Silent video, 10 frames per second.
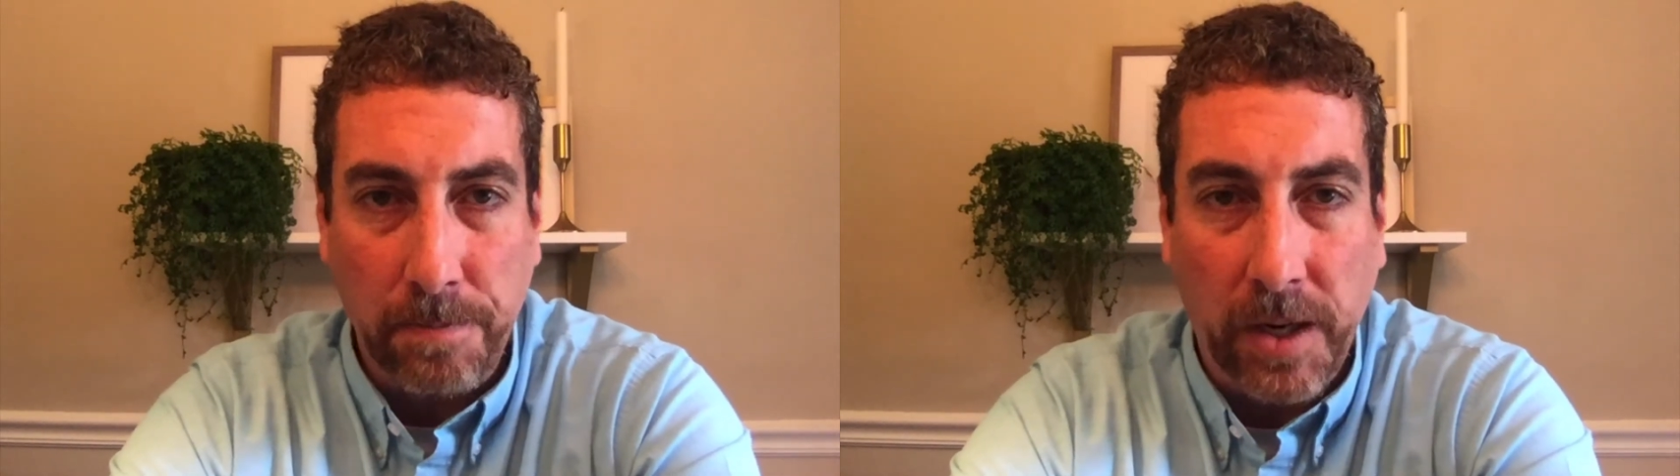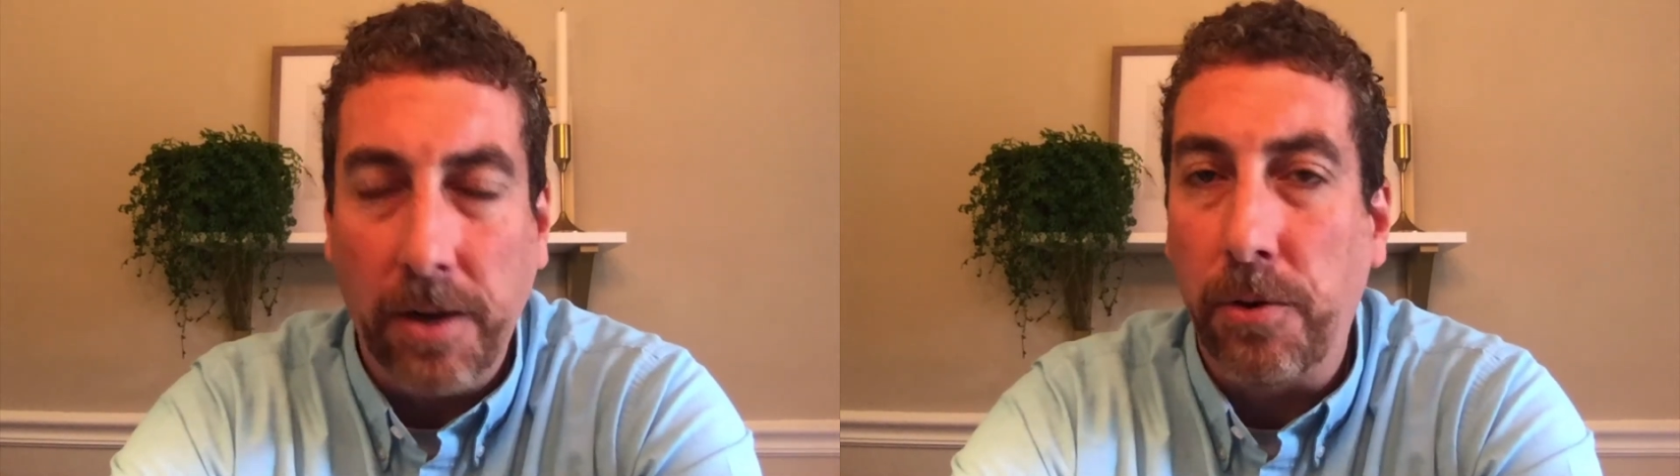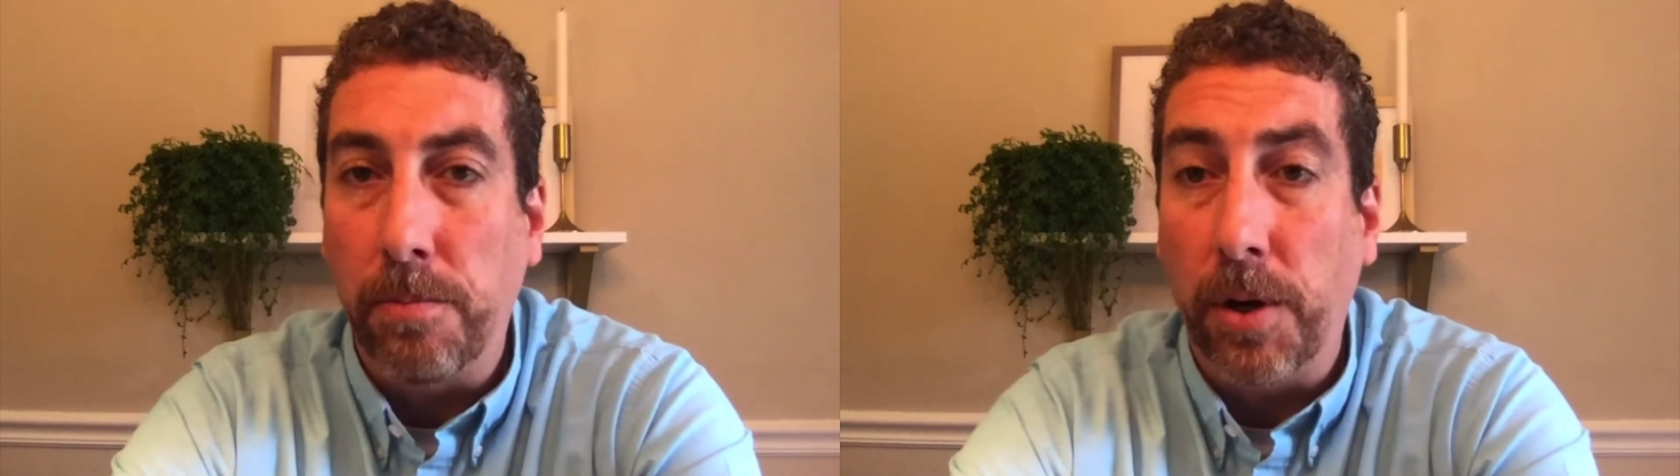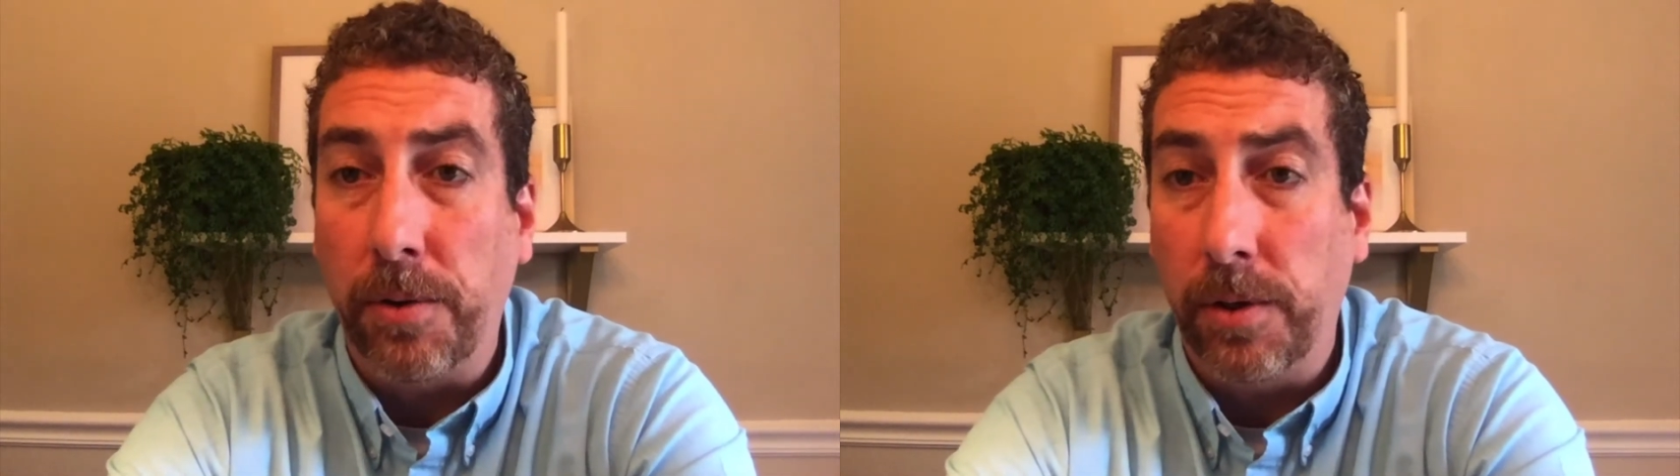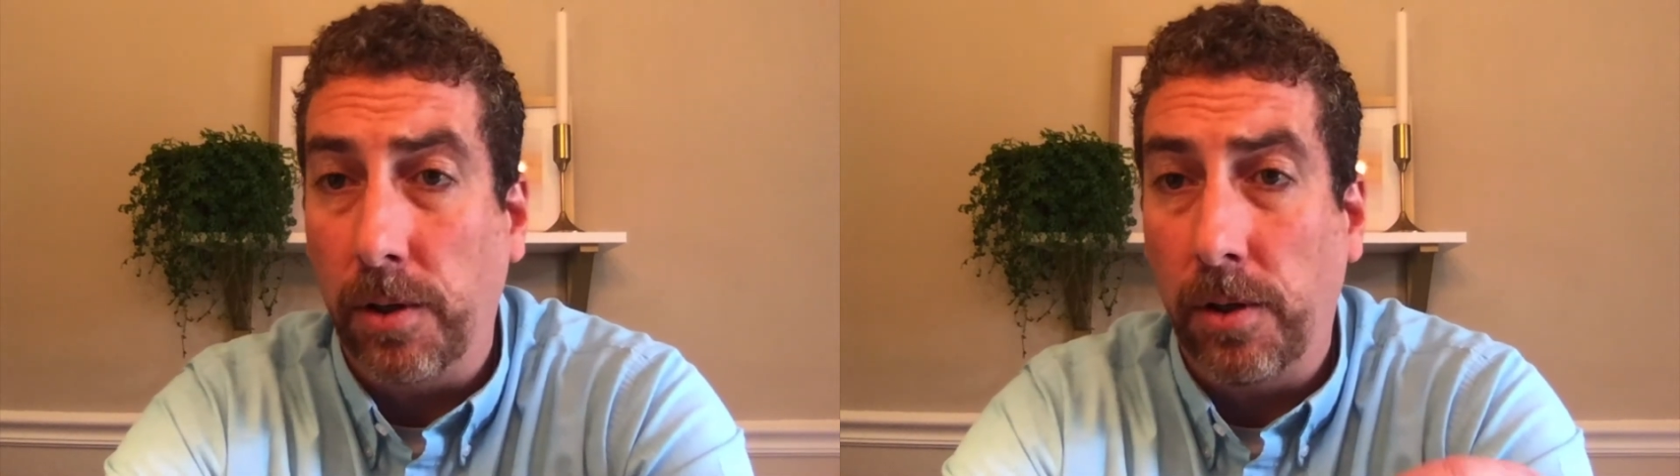My other
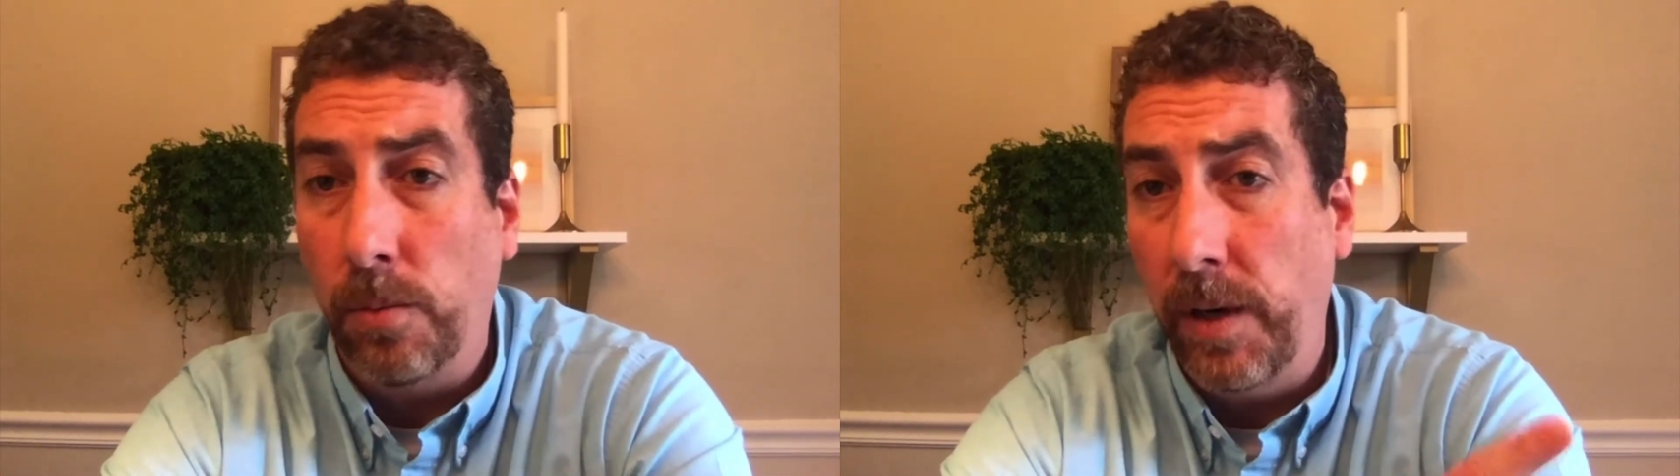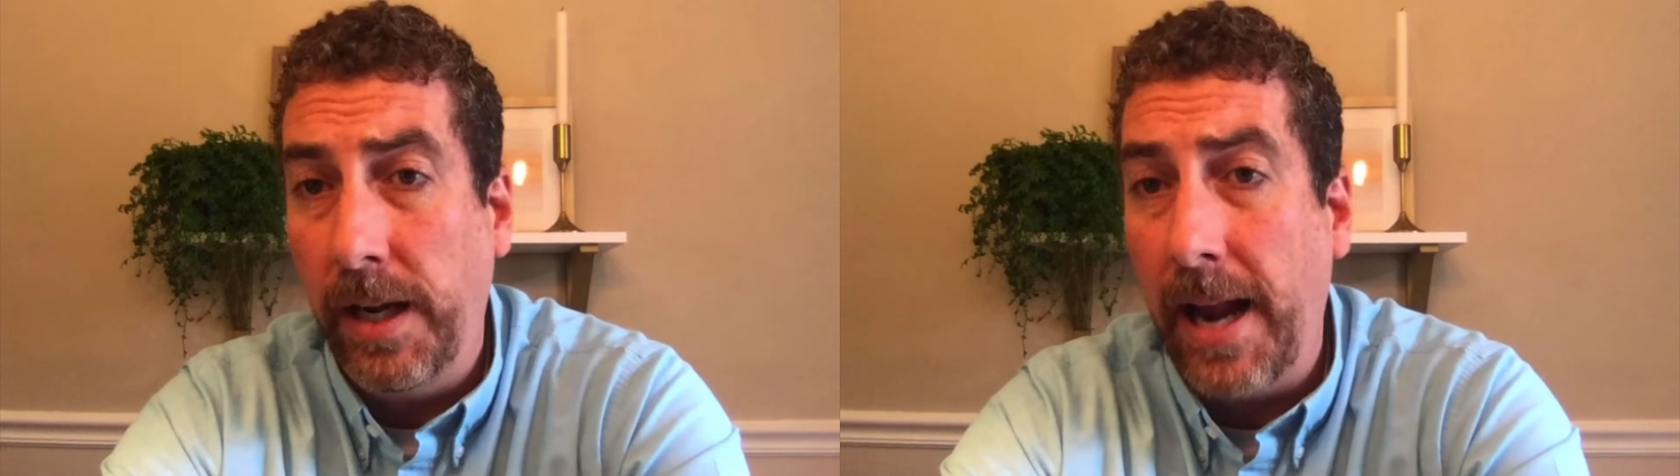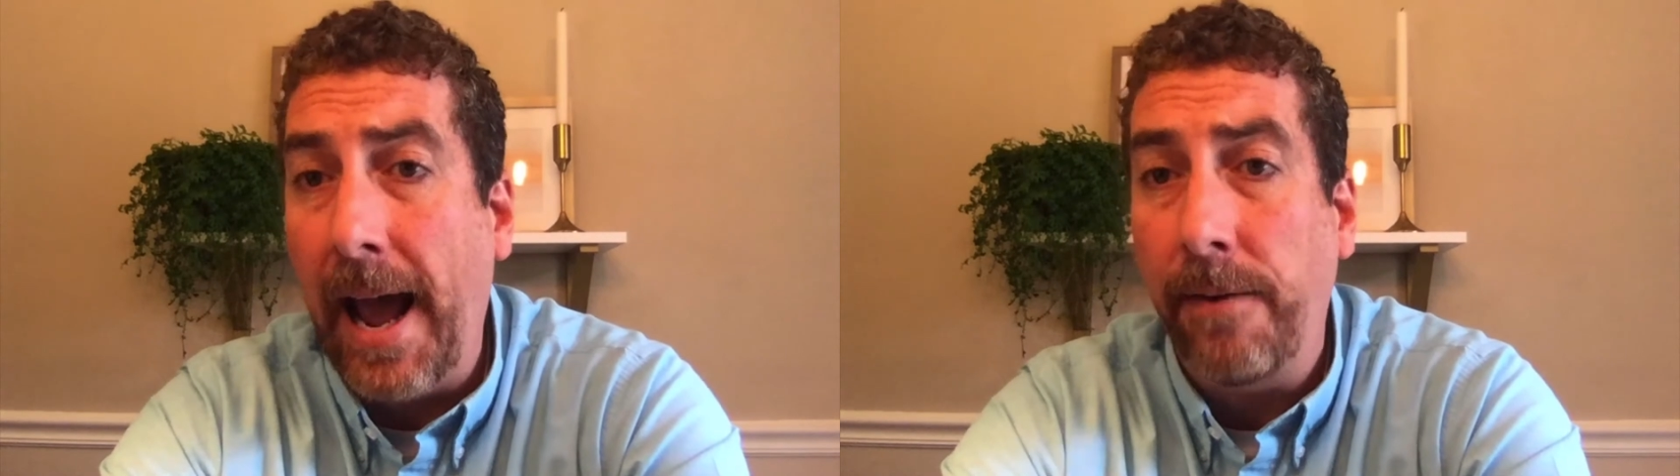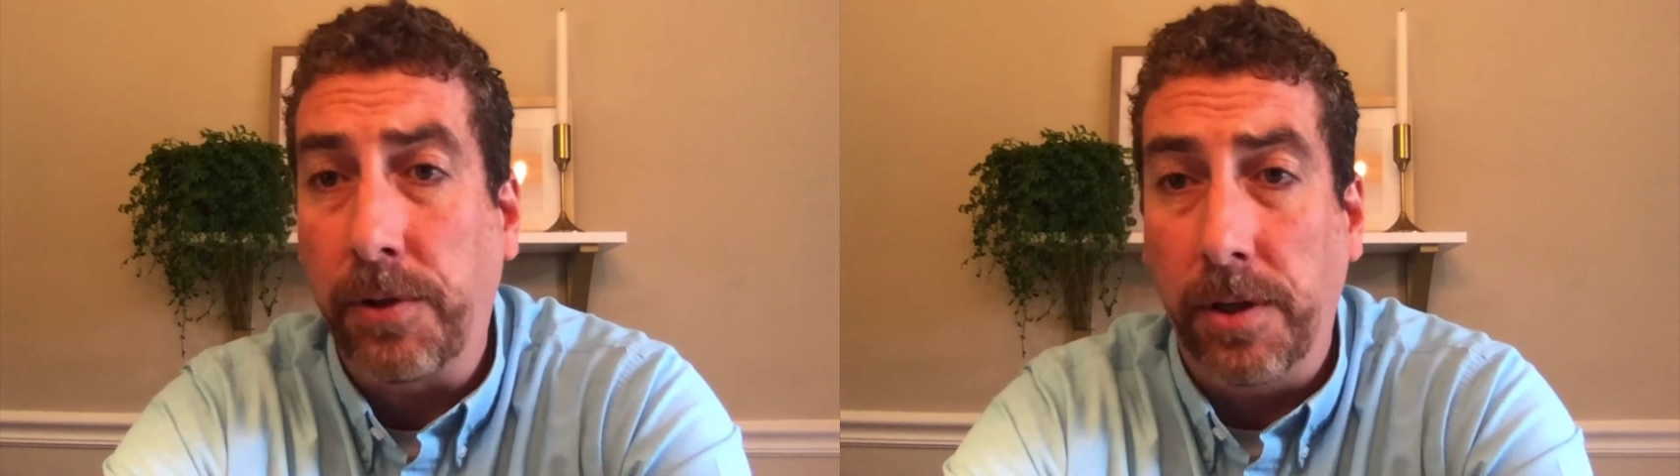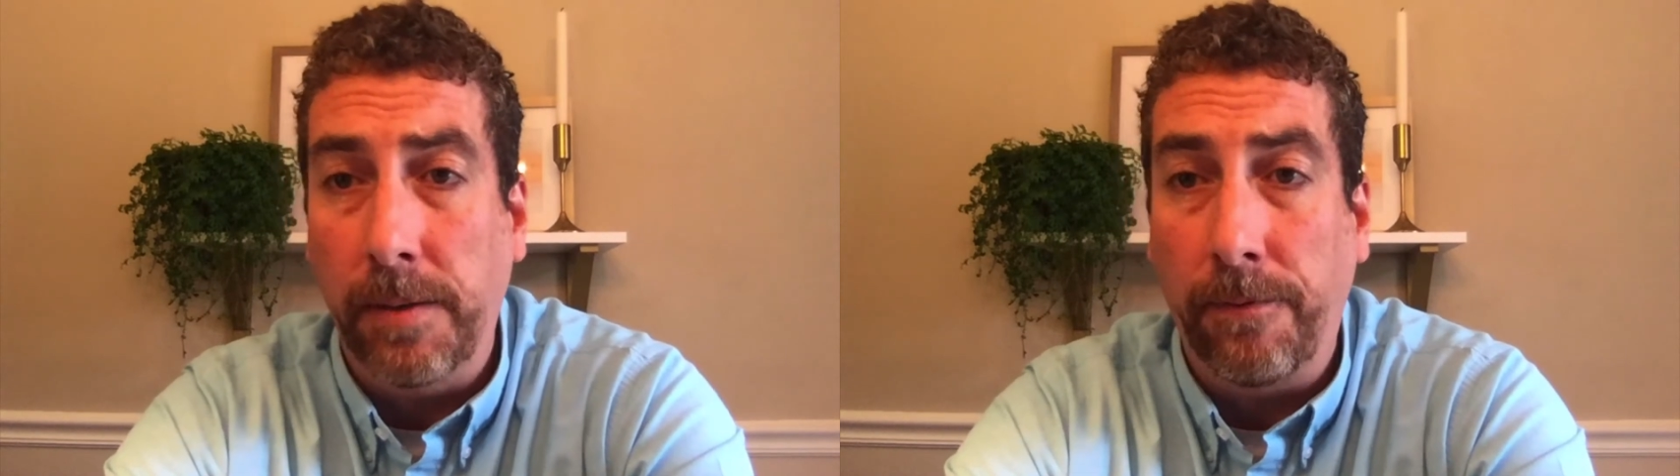brother-in-law went in after him